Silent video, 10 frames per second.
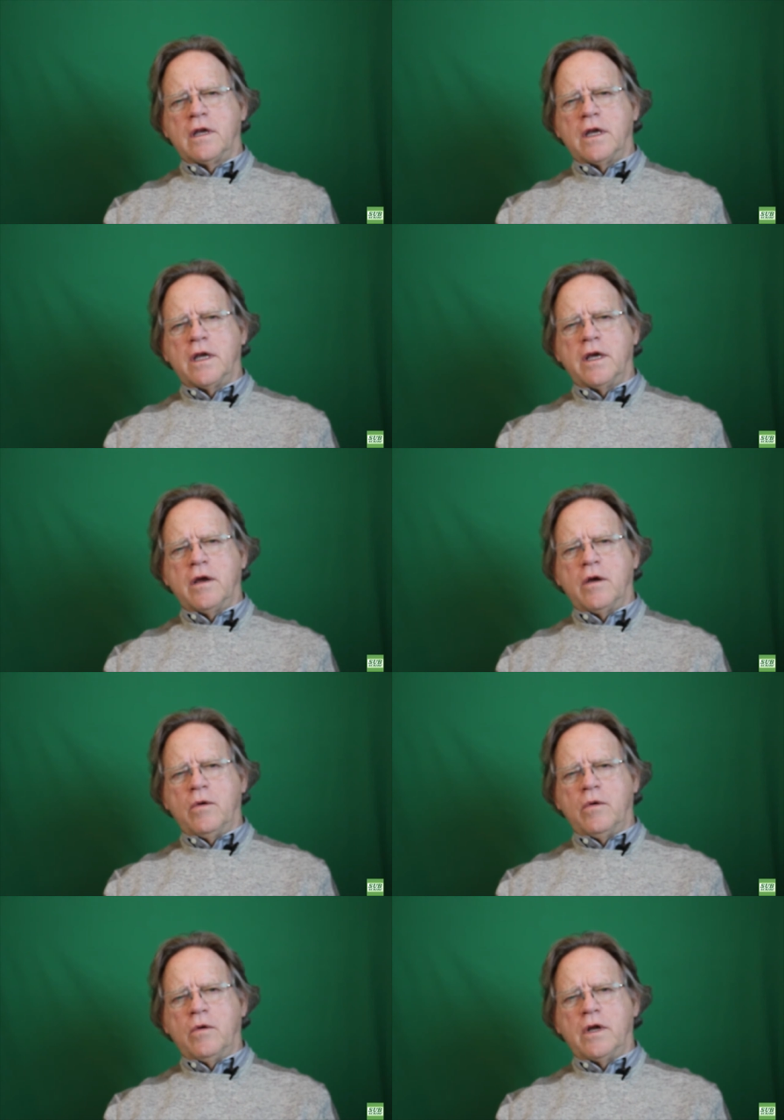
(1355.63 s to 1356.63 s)
and
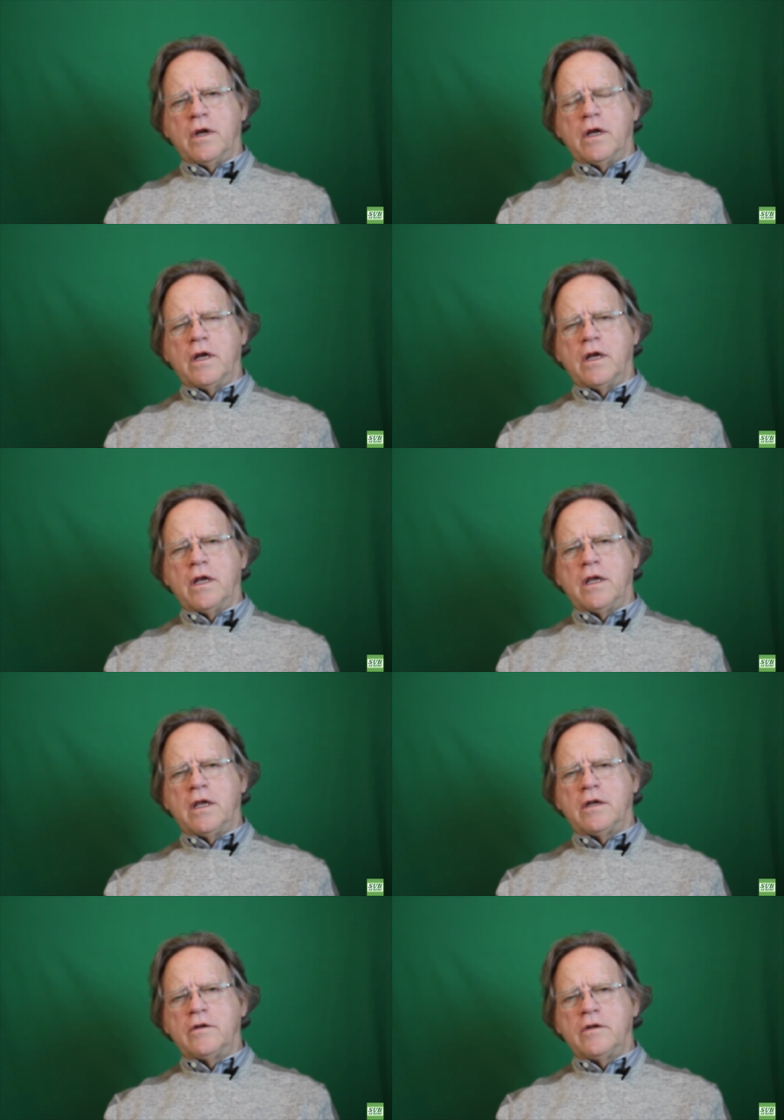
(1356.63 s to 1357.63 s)
go
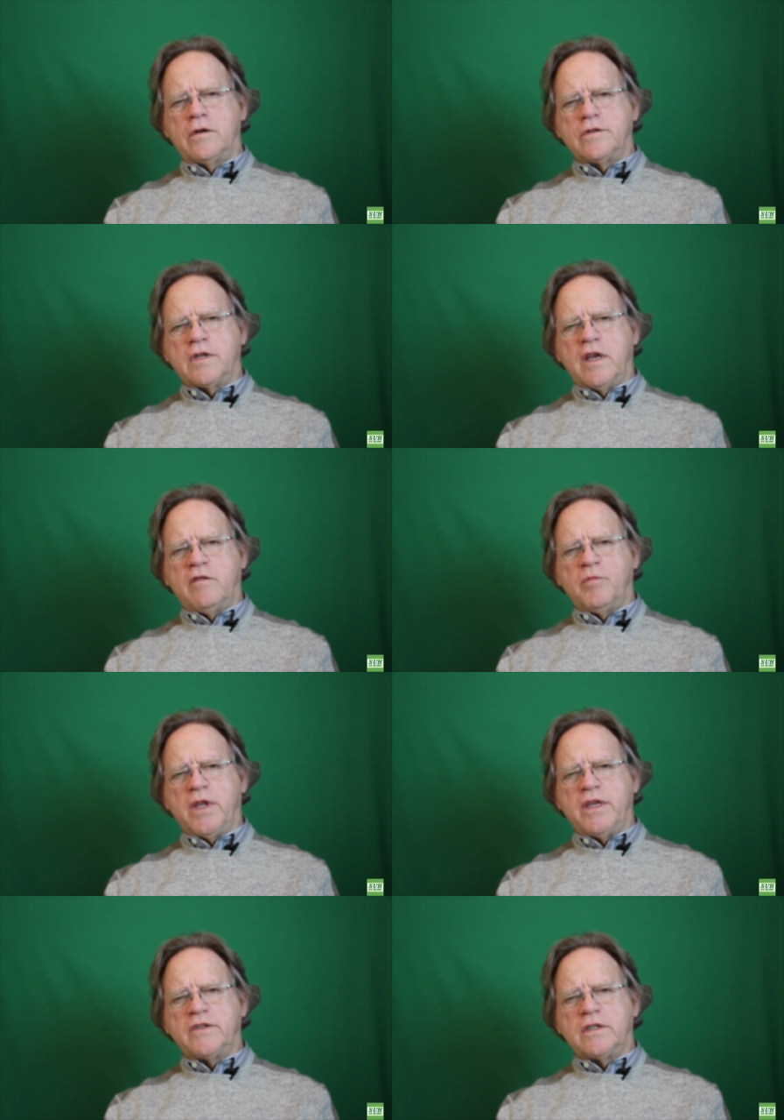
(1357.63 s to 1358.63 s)
to your safe
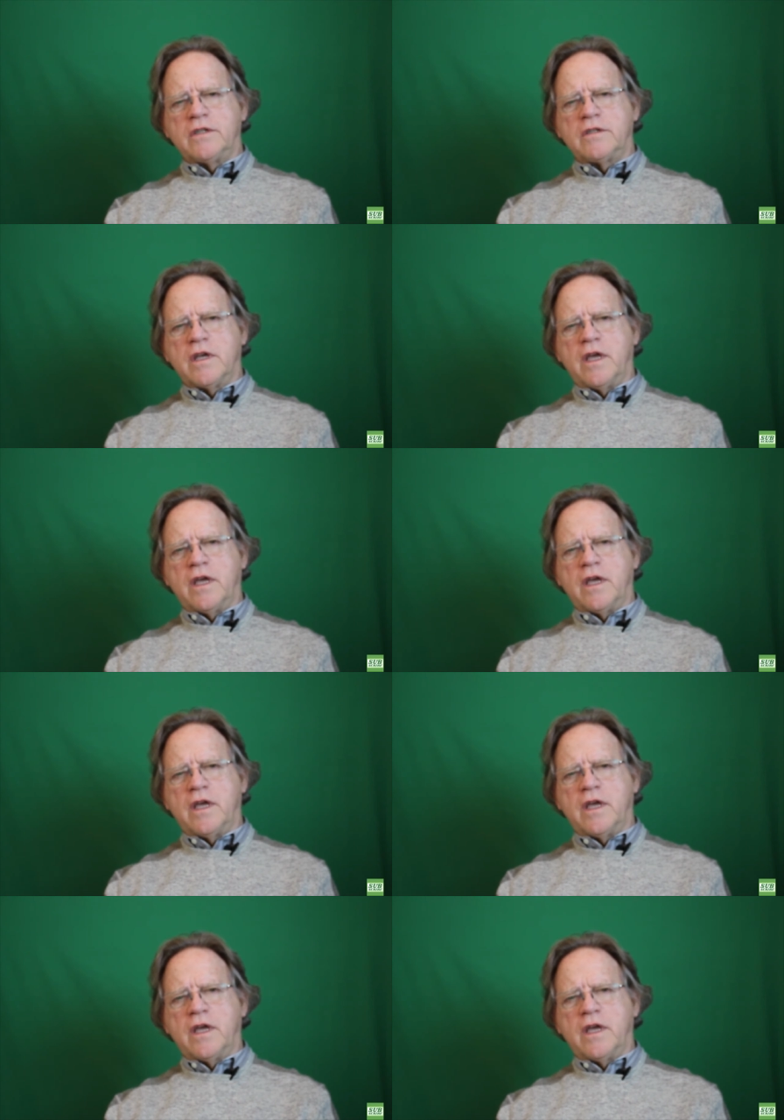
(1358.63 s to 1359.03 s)
place inside.